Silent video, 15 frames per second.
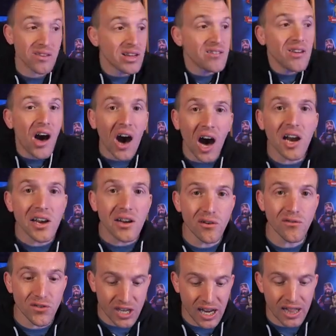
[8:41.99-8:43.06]
it's hard
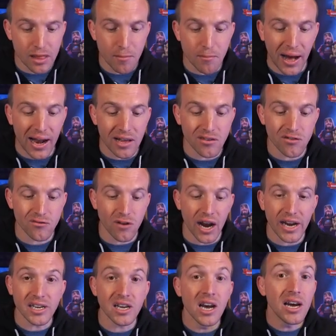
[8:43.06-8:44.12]
enough to get the balance
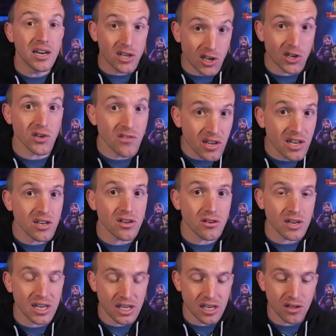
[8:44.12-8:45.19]
right just
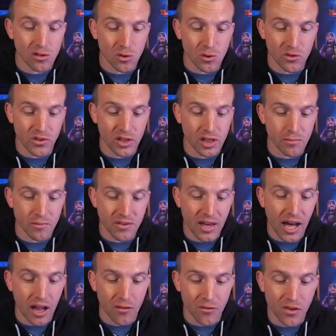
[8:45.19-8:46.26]
integrating those in
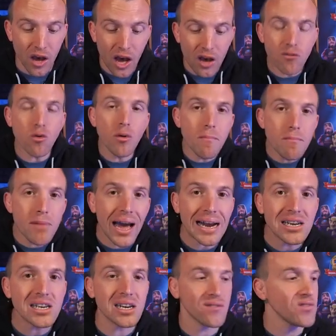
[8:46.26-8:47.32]
themselves. So
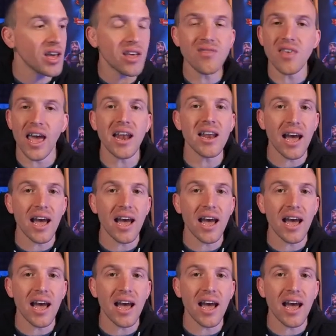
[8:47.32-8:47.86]
imagine if they then